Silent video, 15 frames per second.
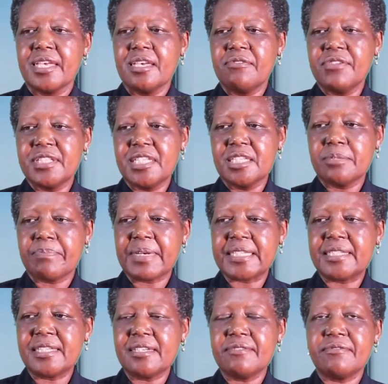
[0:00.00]
If it is
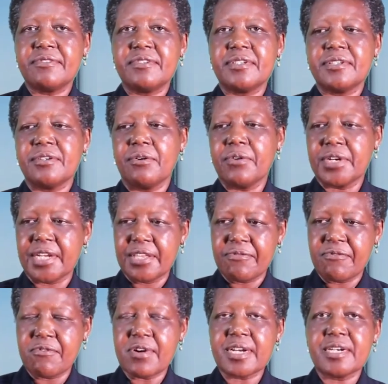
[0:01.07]
perceived, or
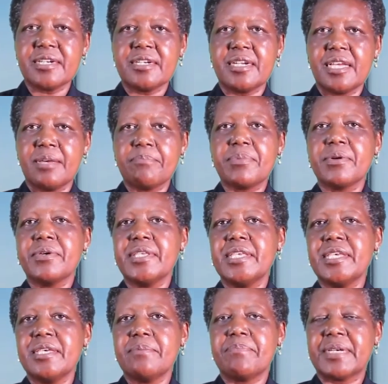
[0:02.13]
if one
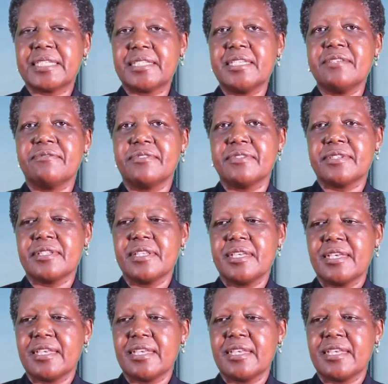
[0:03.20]
employee perceives